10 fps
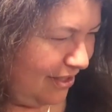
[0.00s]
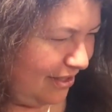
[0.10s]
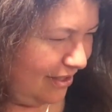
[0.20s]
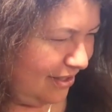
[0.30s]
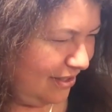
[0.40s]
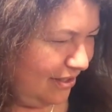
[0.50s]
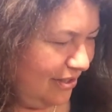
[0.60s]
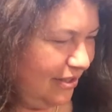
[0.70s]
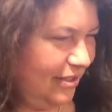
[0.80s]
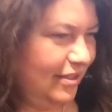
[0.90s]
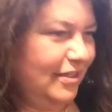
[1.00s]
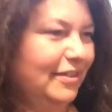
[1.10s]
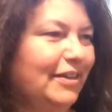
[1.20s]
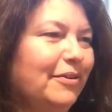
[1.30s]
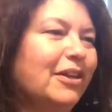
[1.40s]
Yes, it did. All
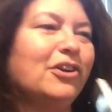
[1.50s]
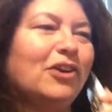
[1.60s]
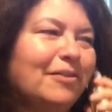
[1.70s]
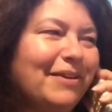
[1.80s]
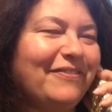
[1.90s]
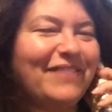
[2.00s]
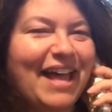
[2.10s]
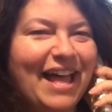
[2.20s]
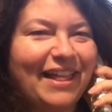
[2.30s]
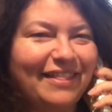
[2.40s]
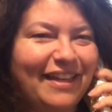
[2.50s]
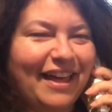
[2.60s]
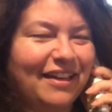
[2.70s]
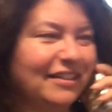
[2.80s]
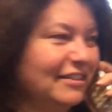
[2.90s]
right, we're going to call my
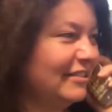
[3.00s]
father.